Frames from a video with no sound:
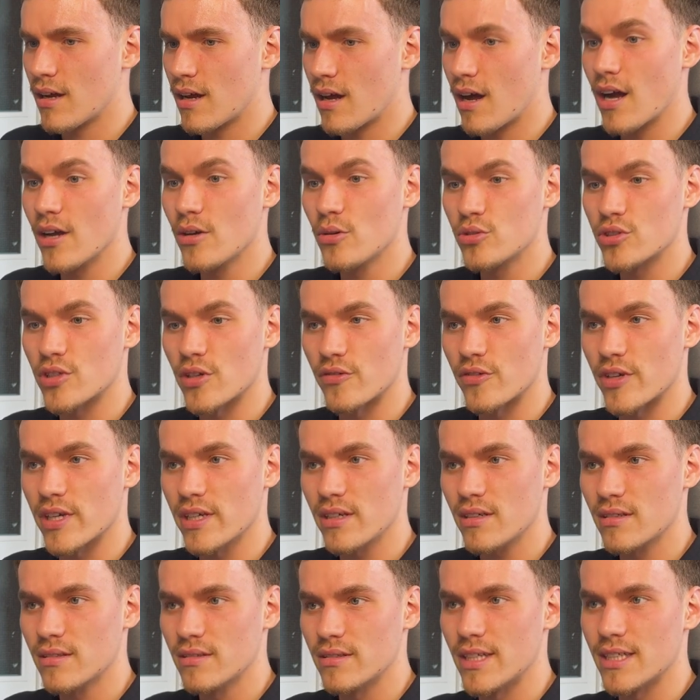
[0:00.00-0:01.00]
I also
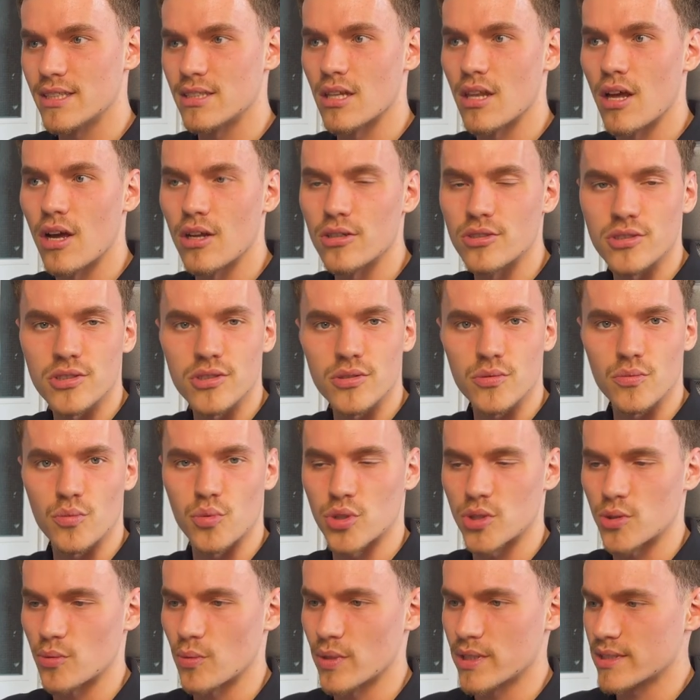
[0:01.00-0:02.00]
think this large
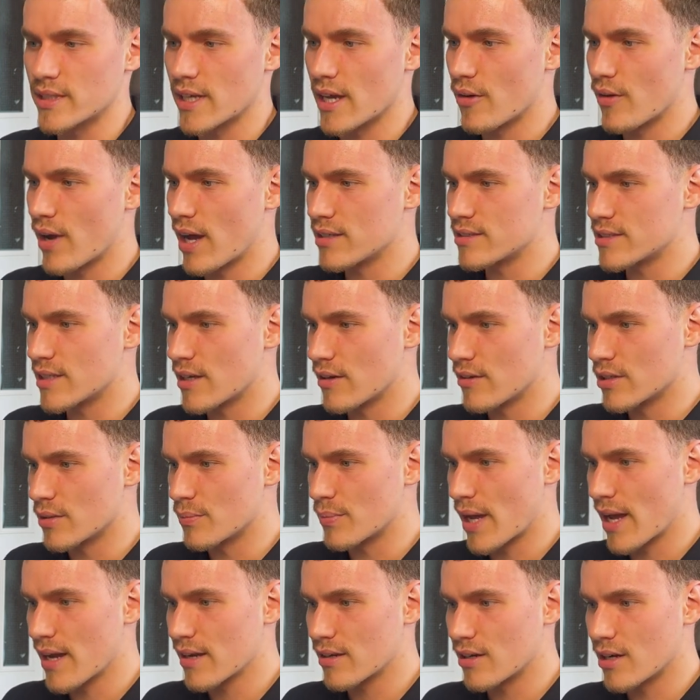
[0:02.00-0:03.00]
Swiss scale asset on the
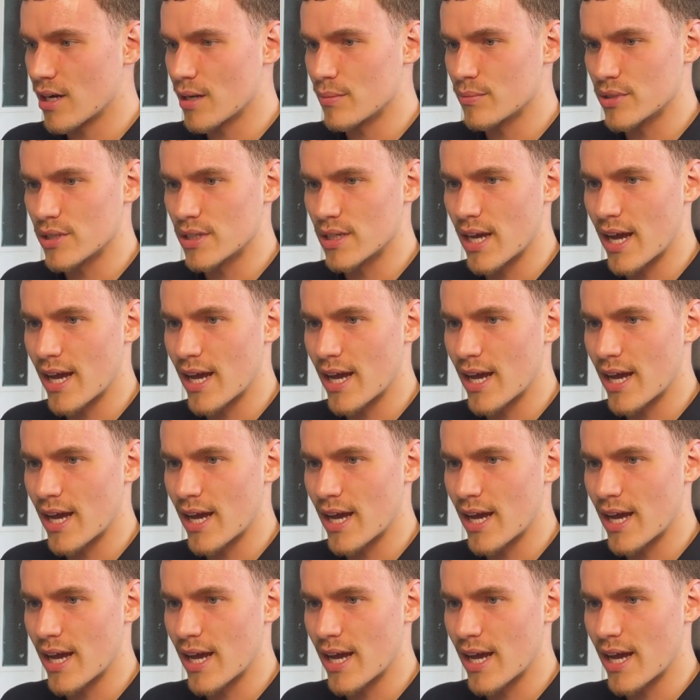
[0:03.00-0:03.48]
back, I'm going to